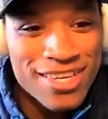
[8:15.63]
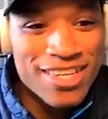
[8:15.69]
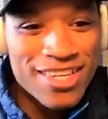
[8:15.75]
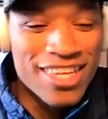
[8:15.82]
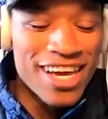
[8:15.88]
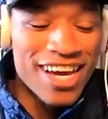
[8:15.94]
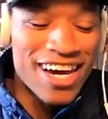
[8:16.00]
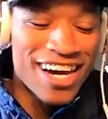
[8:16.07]

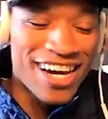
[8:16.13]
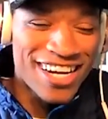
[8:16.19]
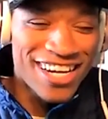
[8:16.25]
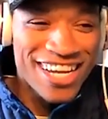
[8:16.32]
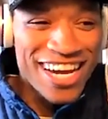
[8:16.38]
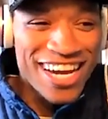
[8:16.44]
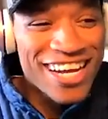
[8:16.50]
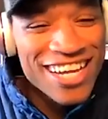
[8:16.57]
Yeah,
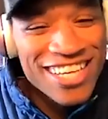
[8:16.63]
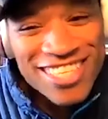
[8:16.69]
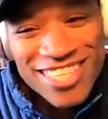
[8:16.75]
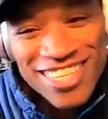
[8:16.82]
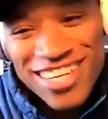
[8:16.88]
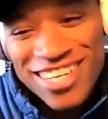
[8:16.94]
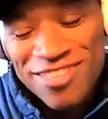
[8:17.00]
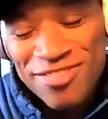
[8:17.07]
yeah, it
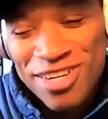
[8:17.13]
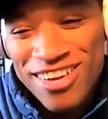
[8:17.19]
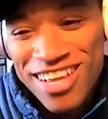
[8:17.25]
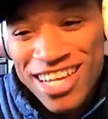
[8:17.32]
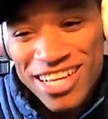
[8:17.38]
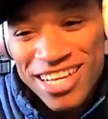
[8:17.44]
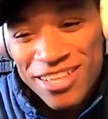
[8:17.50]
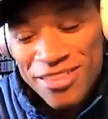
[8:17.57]
stinks when
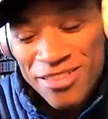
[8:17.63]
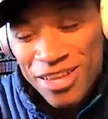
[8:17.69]
like